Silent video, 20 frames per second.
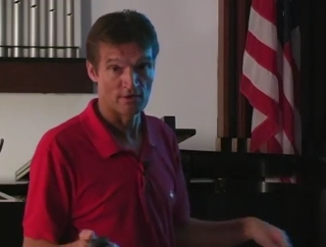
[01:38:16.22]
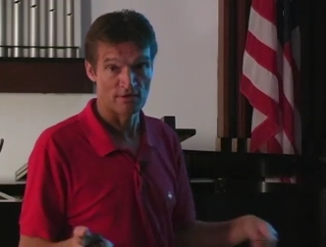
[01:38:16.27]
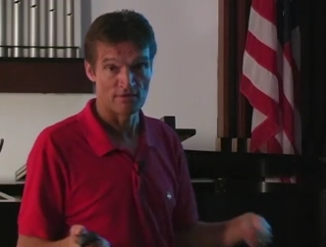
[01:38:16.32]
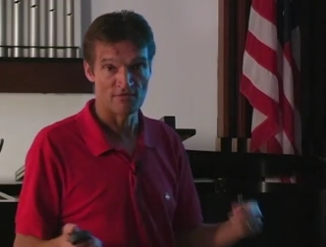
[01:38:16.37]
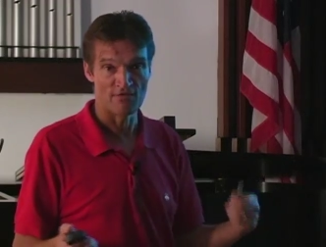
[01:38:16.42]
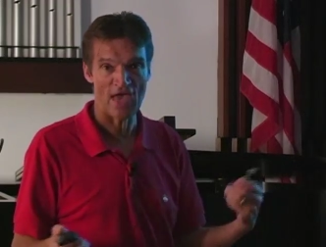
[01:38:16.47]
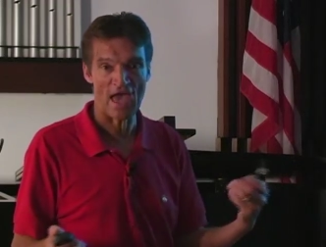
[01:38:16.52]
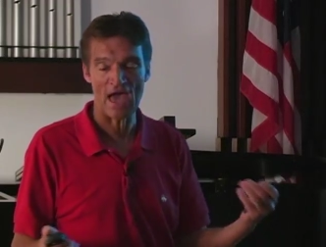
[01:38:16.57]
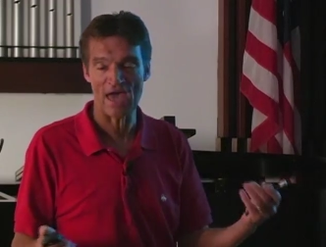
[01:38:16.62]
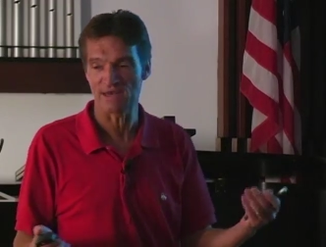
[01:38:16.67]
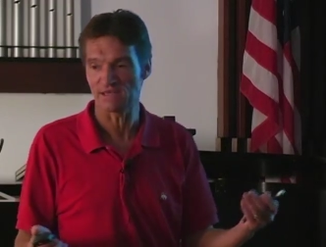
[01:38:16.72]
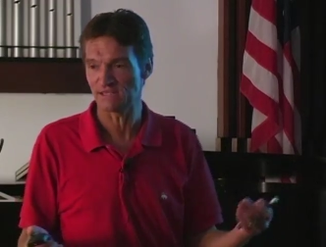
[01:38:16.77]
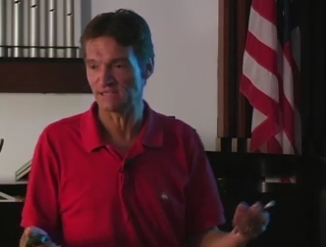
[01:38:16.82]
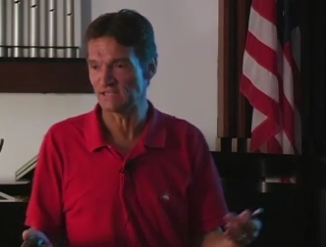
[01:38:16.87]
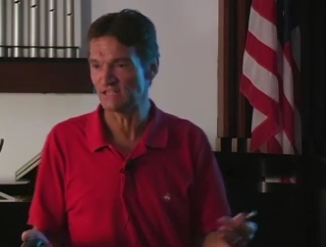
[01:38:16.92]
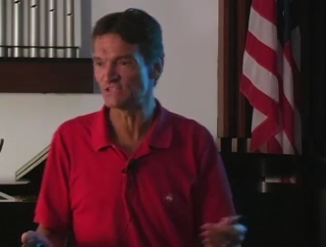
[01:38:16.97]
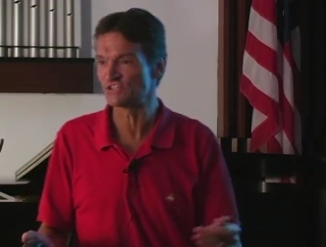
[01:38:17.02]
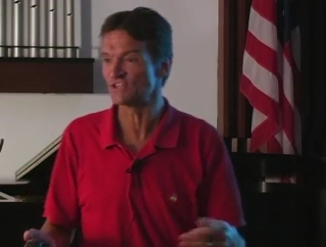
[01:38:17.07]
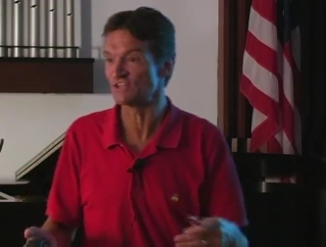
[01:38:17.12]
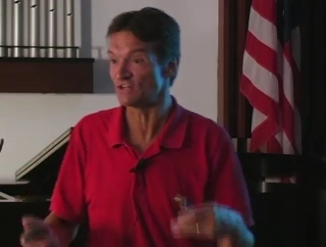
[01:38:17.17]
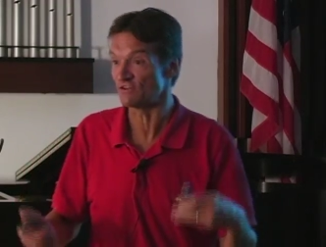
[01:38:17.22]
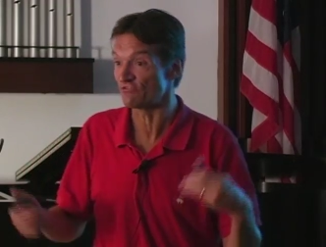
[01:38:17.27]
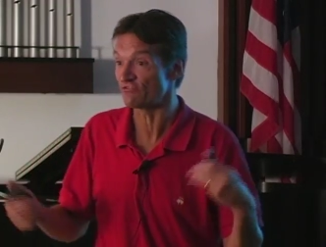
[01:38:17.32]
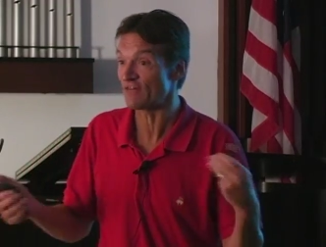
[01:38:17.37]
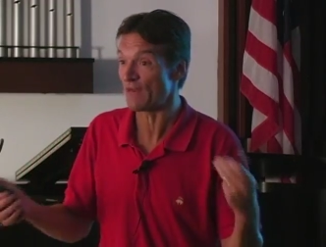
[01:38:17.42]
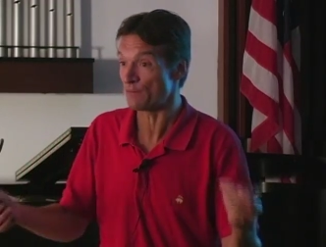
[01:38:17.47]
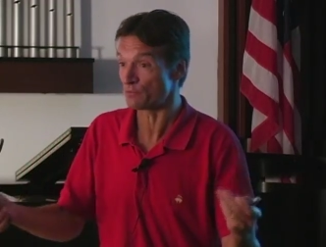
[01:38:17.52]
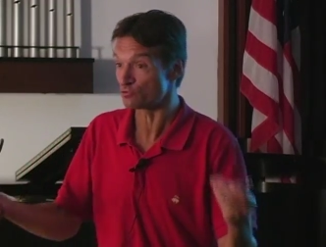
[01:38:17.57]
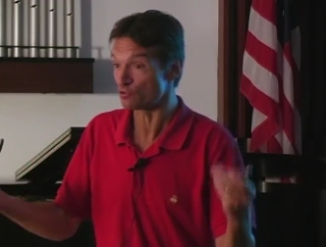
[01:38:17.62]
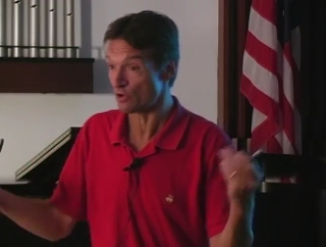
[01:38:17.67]
that is an
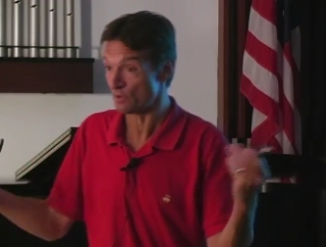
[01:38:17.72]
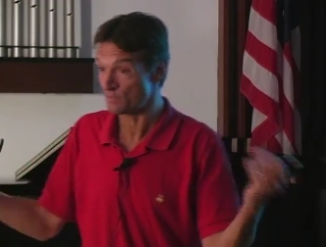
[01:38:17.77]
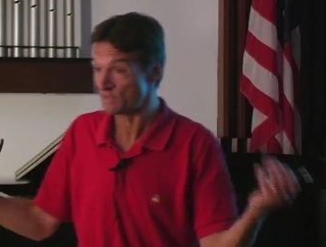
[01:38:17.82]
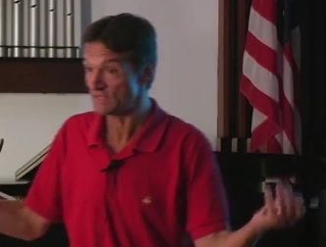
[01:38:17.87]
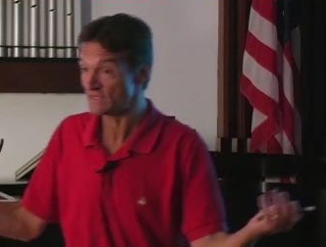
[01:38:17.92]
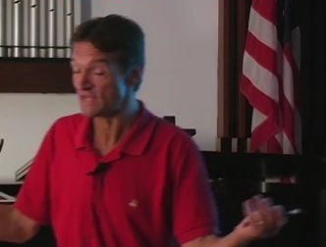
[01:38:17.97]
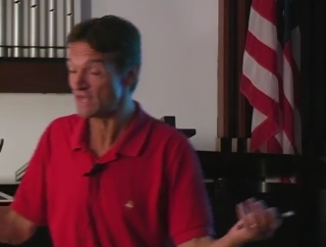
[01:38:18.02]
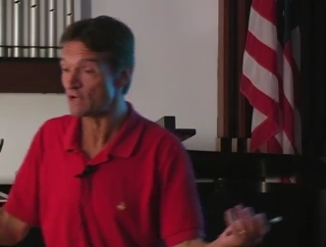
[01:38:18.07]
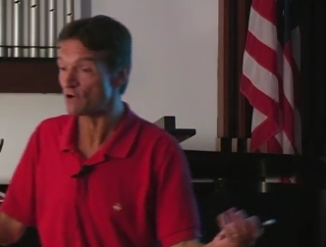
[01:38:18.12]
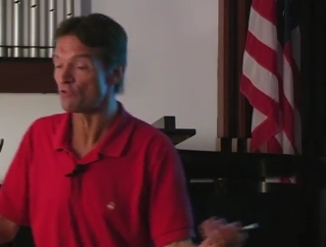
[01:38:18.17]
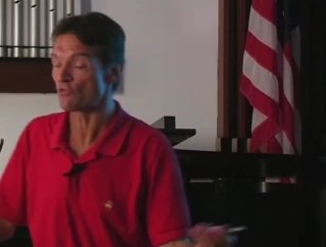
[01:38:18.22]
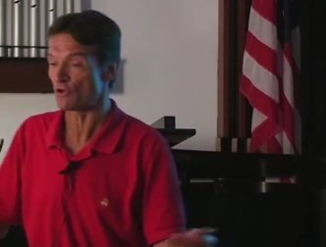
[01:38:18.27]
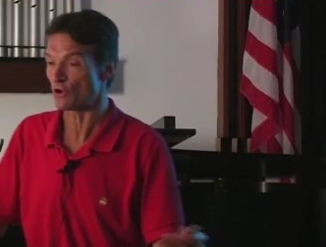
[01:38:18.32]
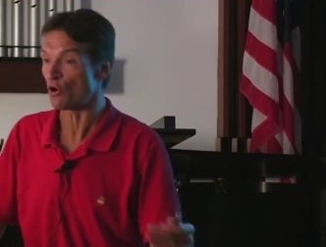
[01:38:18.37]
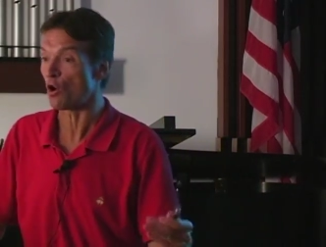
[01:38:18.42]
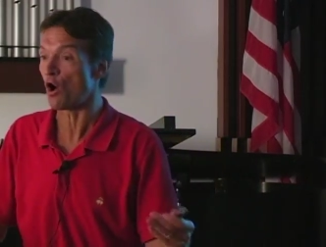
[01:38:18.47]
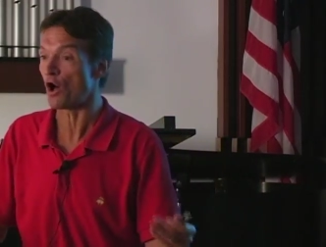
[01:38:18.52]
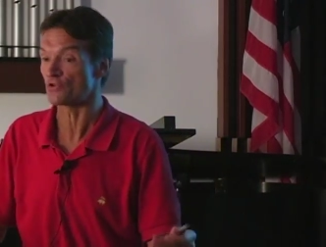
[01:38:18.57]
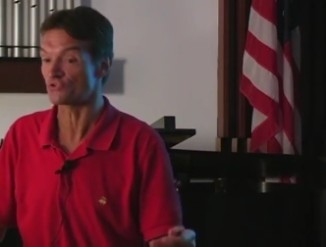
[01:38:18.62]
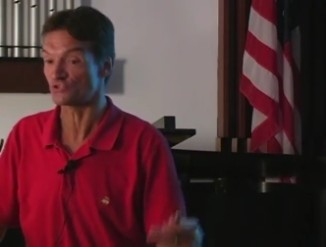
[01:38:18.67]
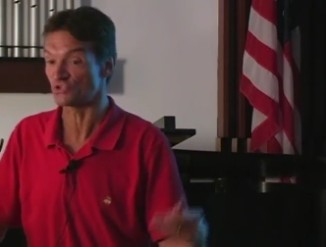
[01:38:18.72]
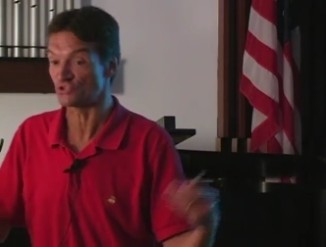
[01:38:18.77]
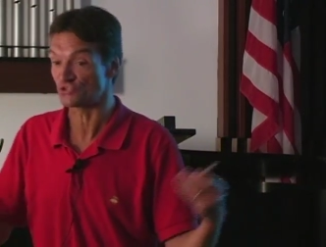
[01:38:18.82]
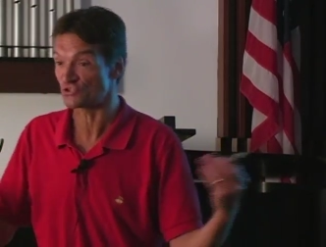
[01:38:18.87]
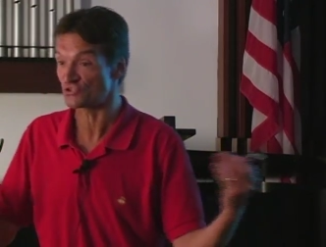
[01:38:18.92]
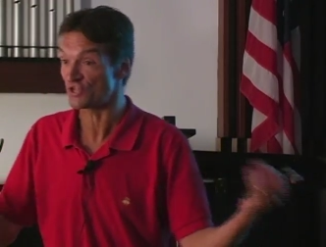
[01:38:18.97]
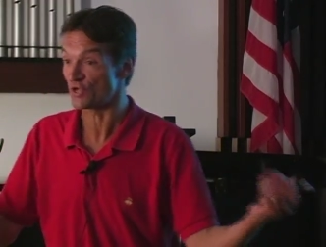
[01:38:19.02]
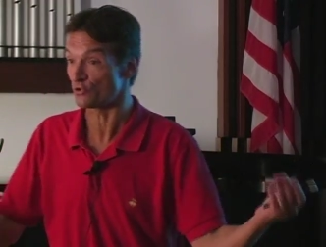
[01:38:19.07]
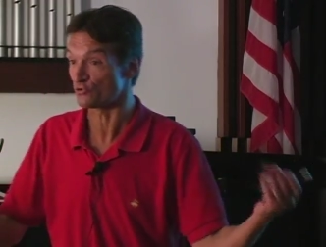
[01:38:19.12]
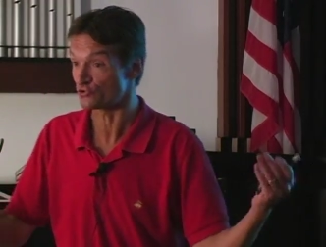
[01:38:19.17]
inflammatory mediator that causes
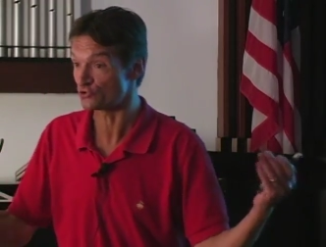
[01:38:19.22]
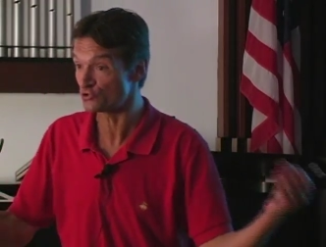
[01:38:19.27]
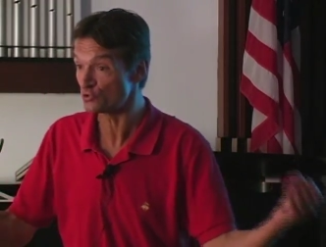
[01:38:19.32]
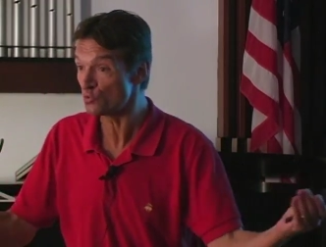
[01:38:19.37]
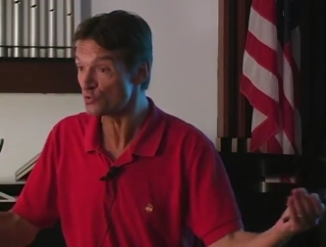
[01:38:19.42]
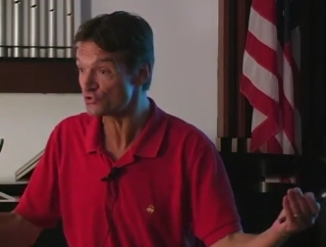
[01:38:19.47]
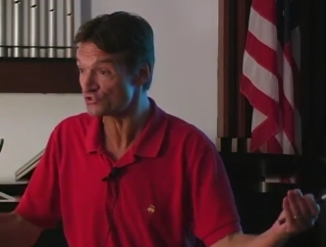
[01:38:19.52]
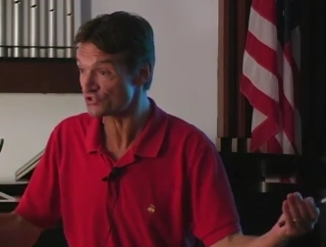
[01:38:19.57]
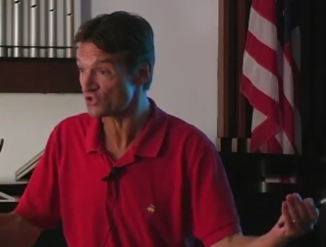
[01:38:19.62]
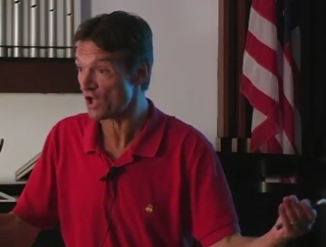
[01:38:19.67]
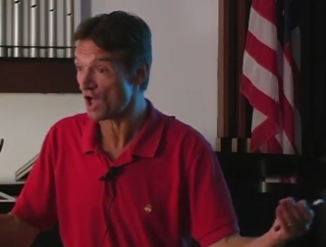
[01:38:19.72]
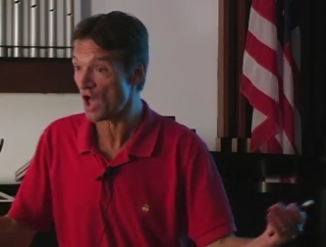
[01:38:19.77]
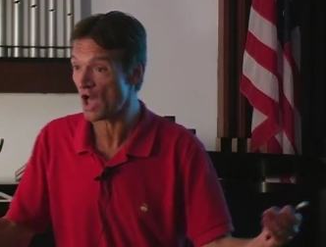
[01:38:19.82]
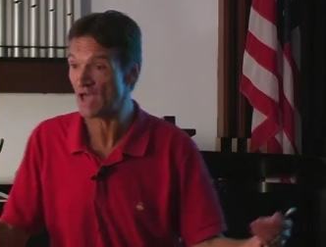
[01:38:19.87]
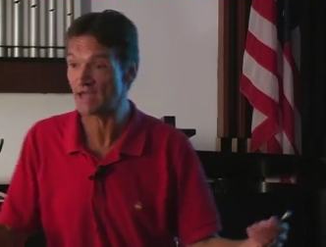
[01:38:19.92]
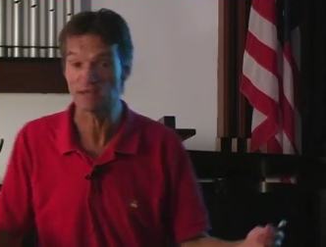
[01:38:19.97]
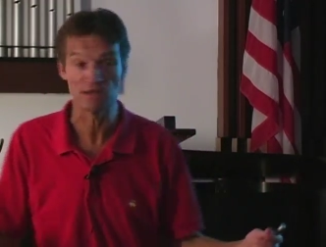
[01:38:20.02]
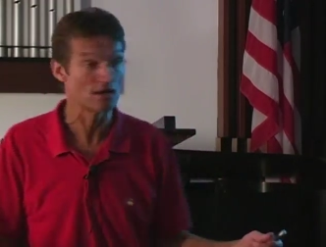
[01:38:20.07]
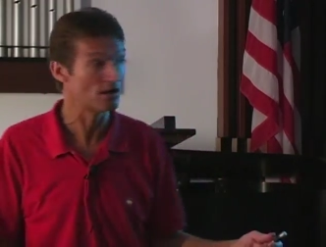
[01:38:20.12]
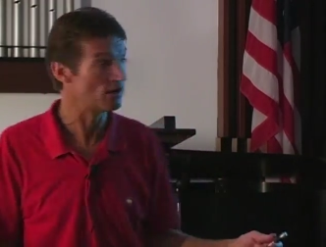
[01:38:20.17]
cell suicide,